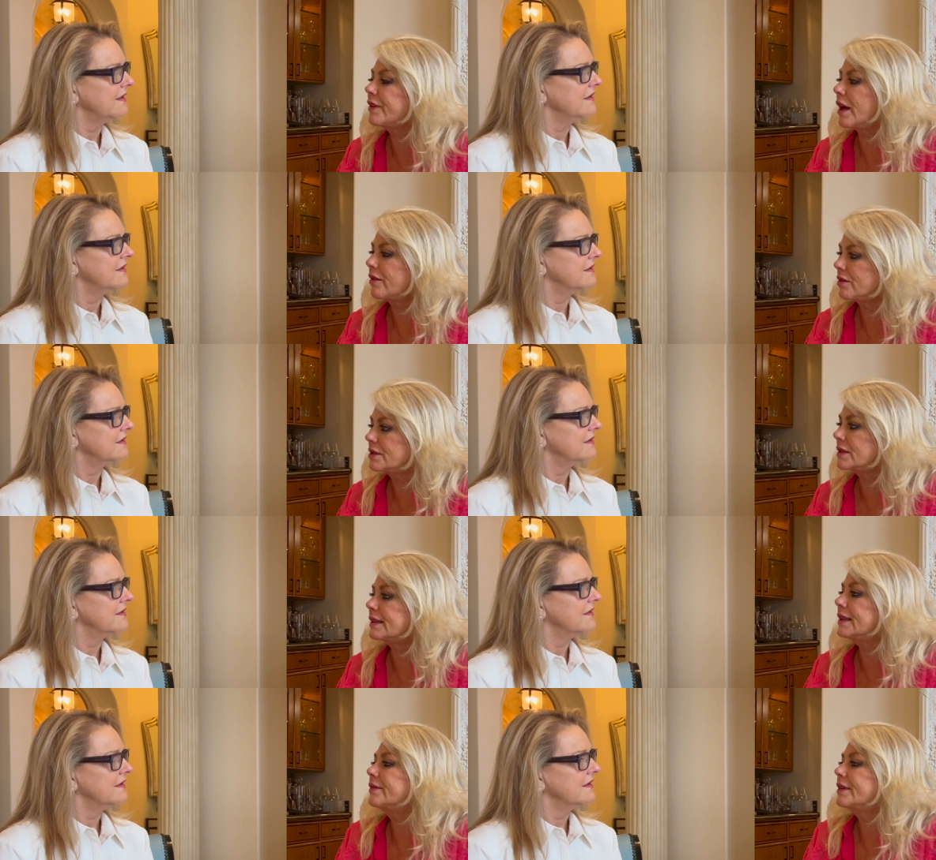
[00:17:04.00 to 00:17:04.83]
Speaker 1: value
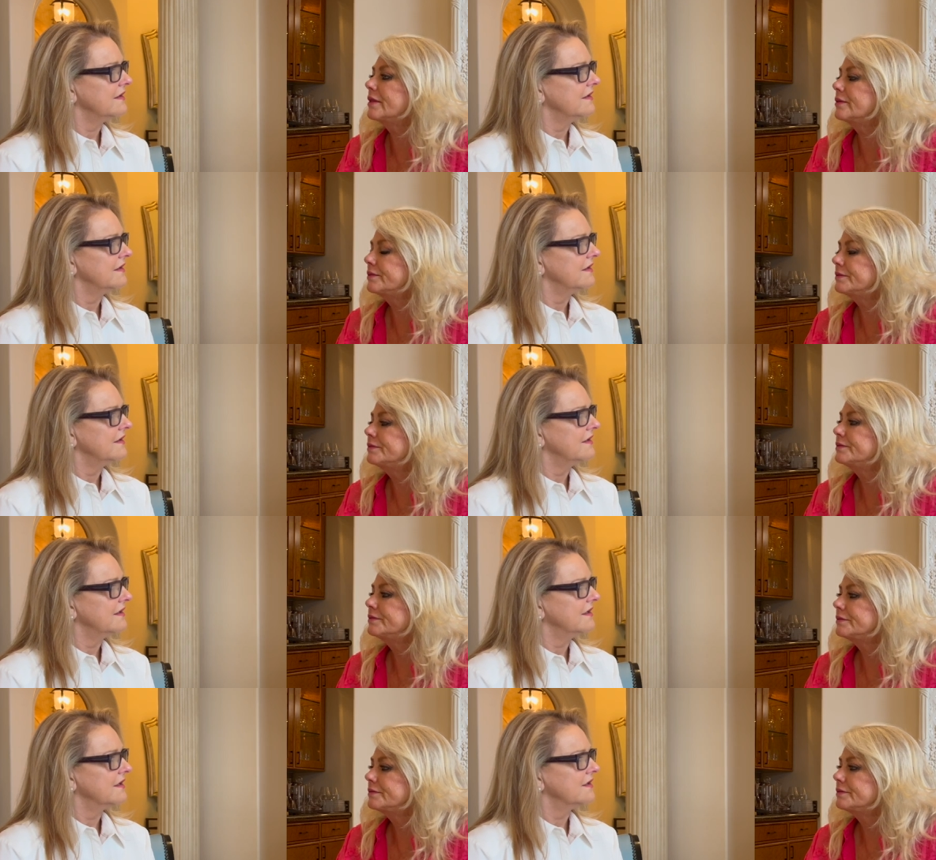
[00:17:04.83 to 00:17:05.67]
to leave it.
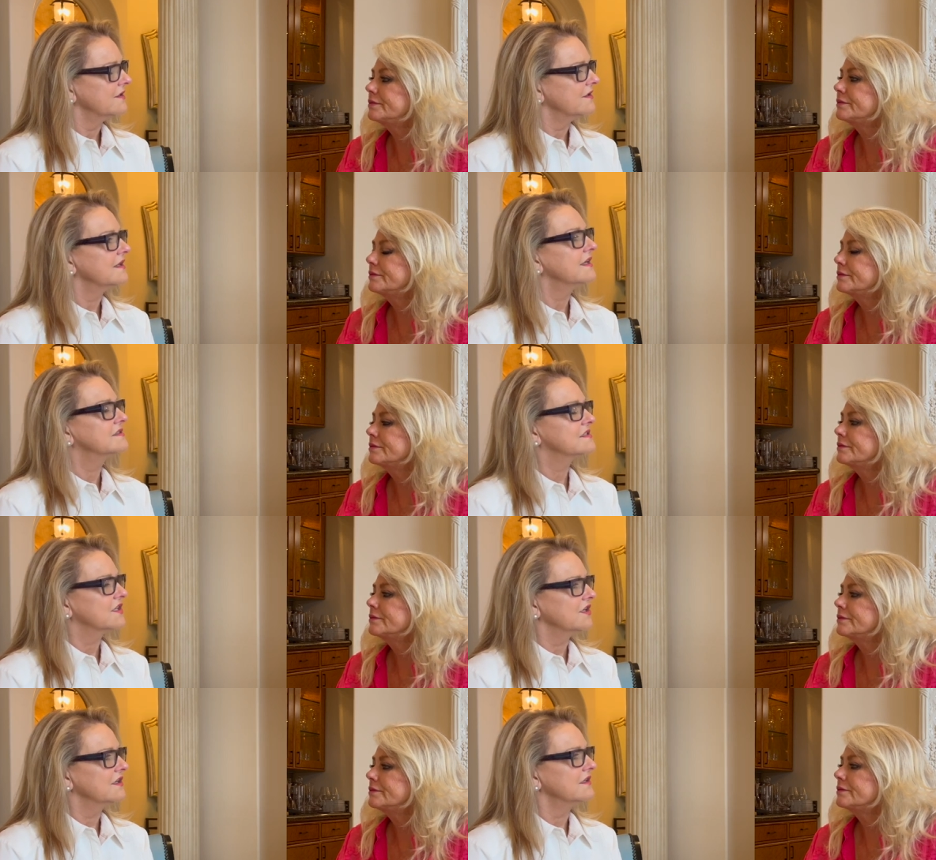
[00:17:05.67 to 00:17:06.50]

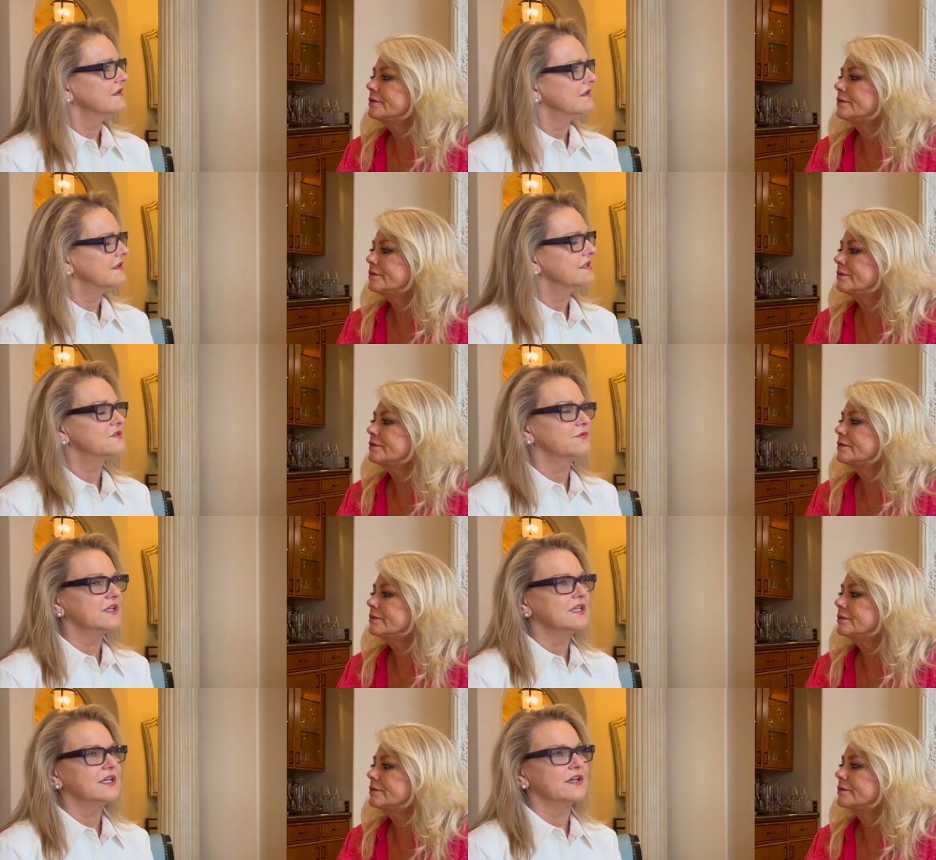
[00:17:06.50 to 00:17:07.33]
Speaker 2: That's good.
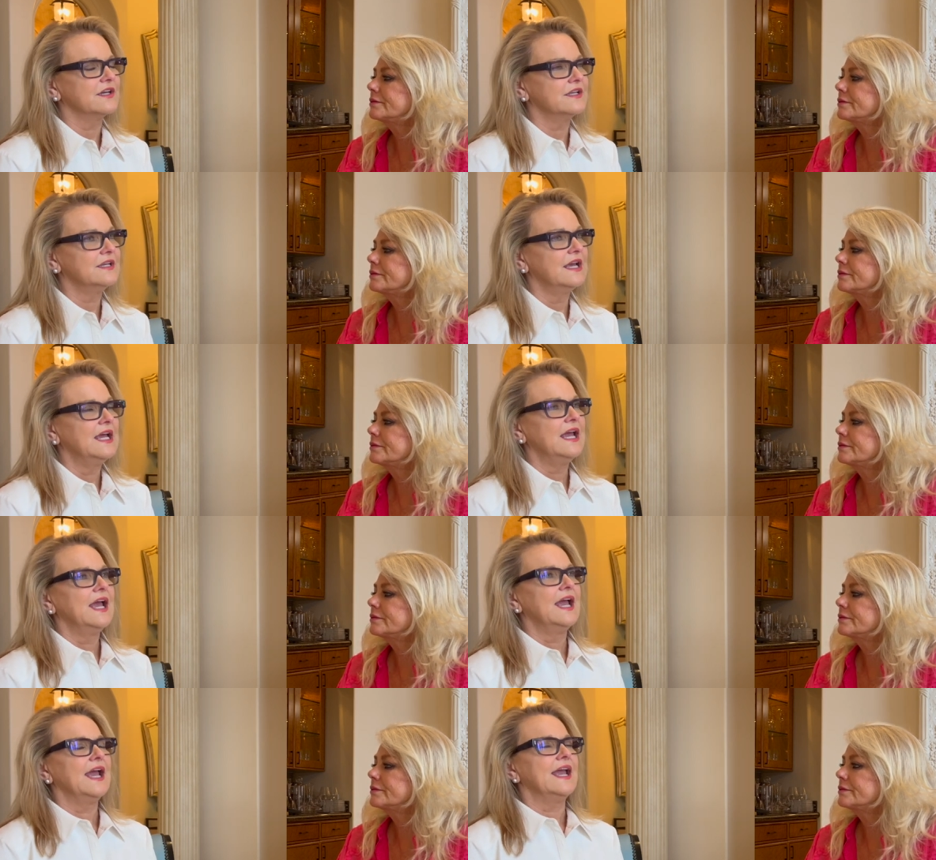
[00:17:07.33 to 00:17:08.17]
That's really good.
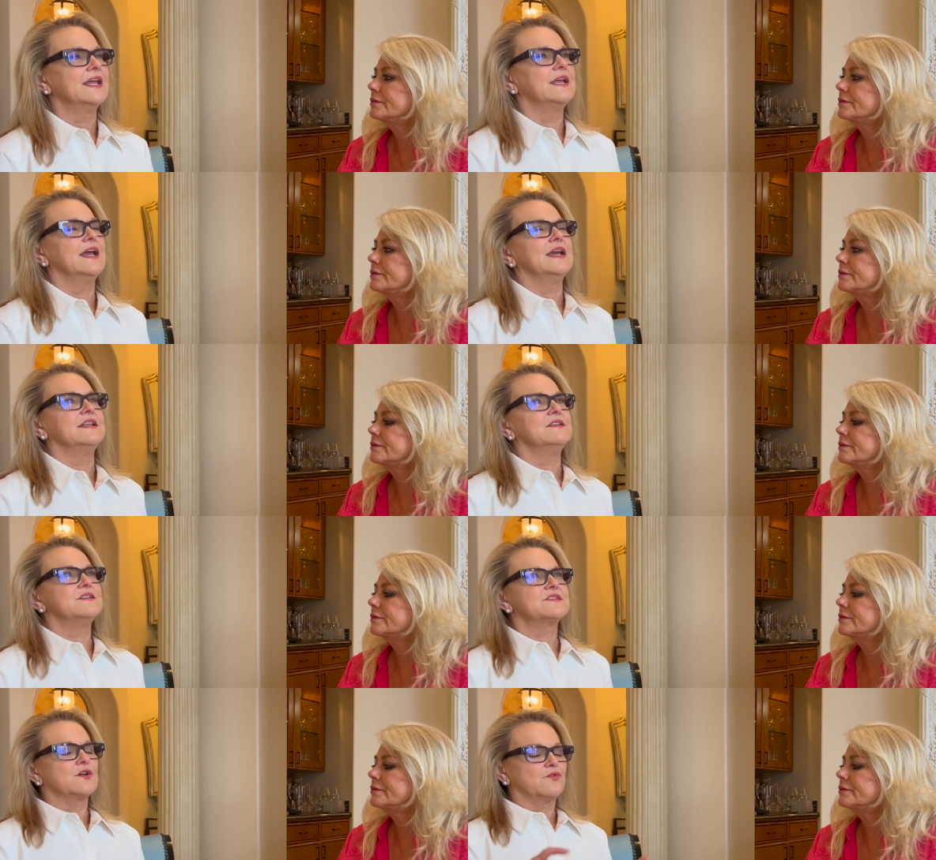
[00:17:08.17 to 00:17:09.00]
And,
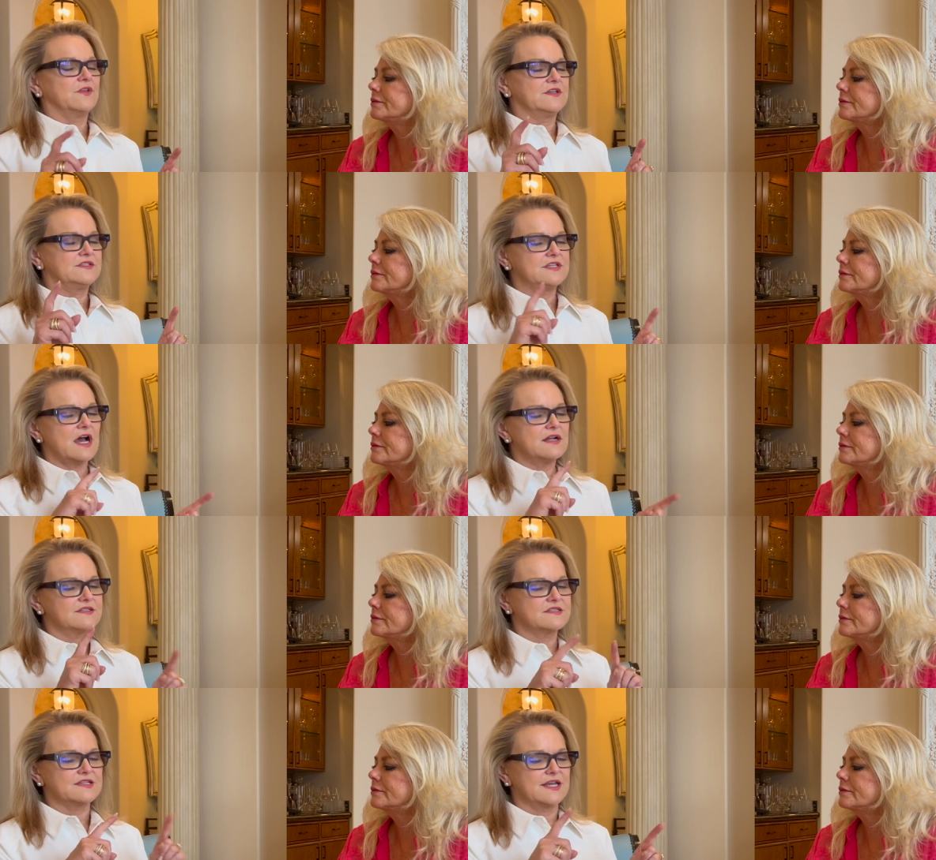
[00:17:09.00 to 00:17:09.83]
and so the
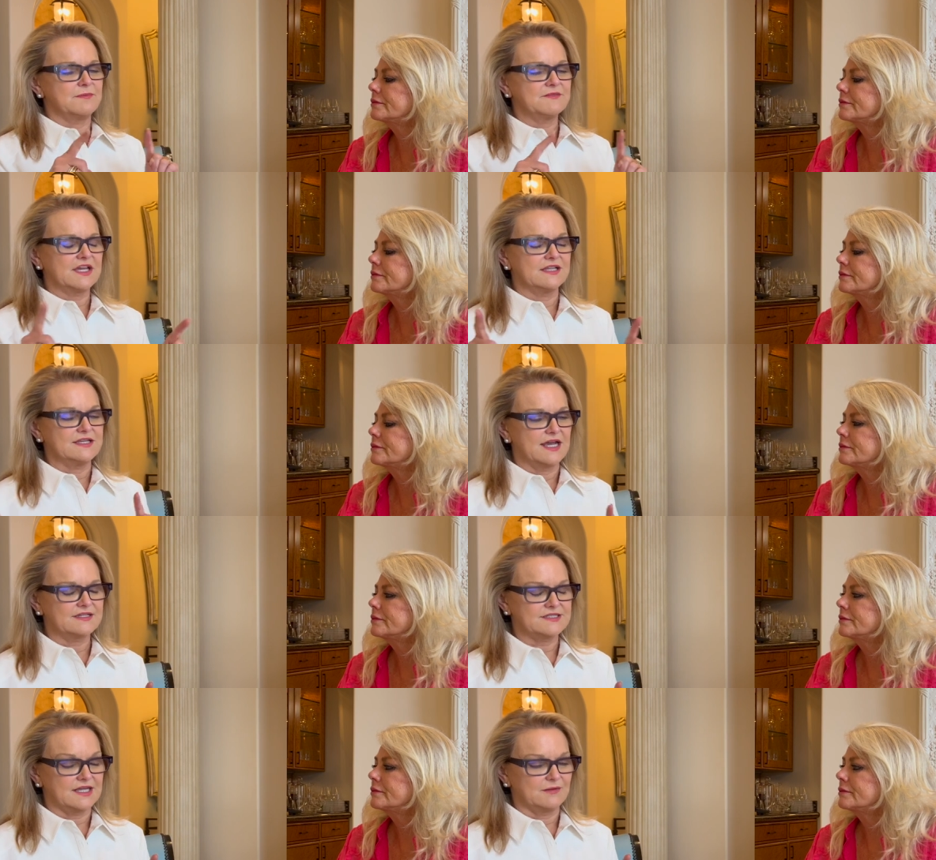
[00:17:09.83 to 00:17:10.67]
dots that I'm
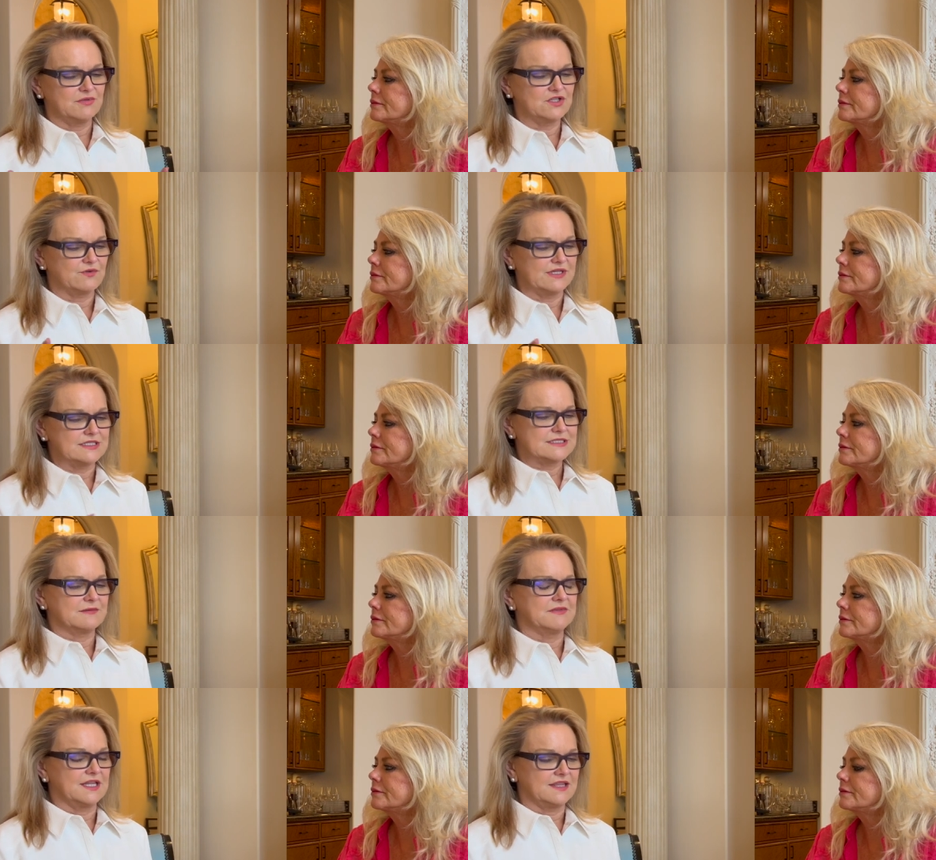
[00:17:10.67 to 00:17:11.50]
connecting between
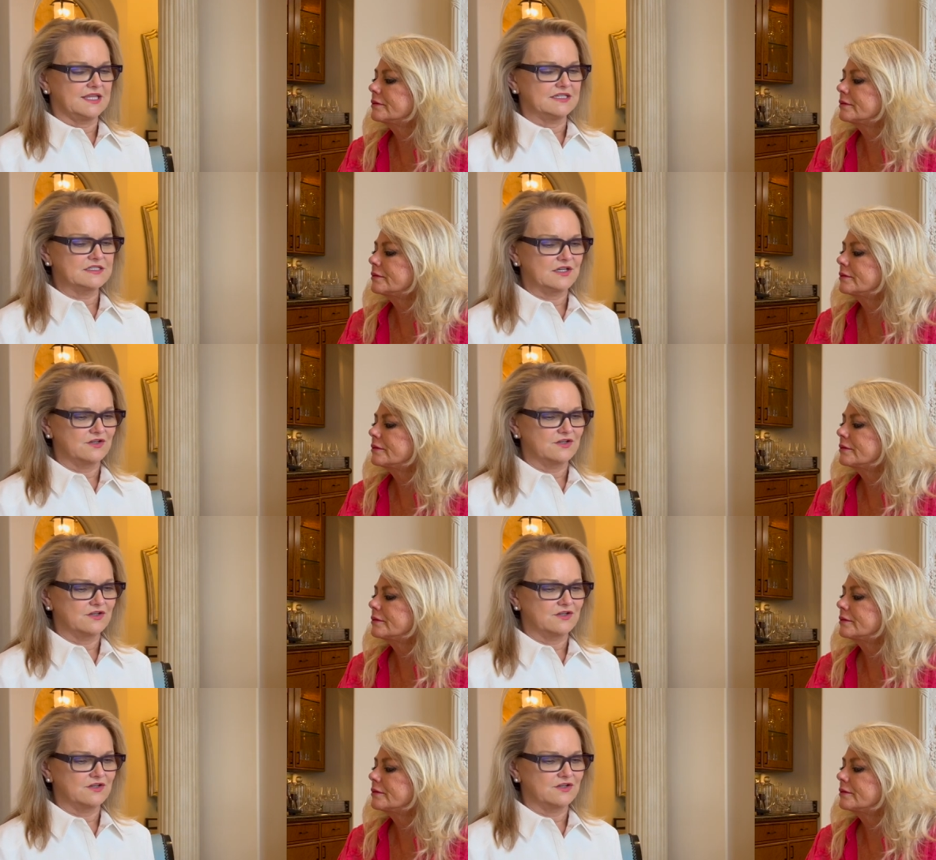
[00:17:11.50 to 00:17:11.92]
some of the things that